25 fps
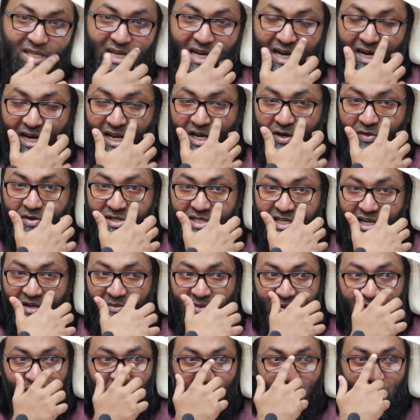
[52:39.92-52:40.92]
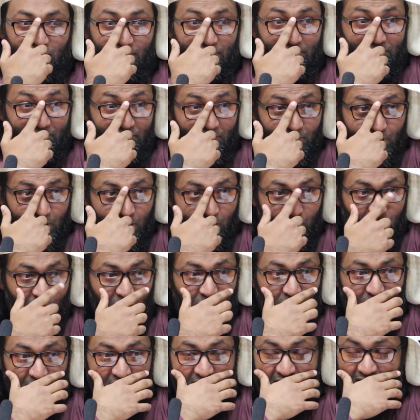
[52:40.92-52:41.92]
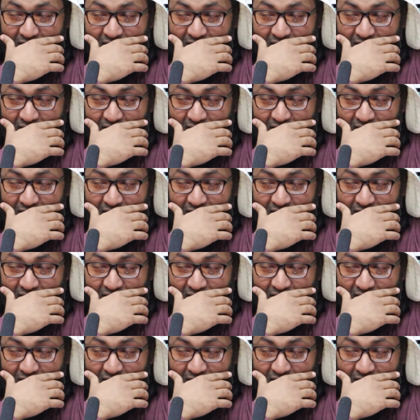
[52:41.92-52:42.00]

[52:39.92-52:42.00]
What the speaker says: Can anyone tell me? What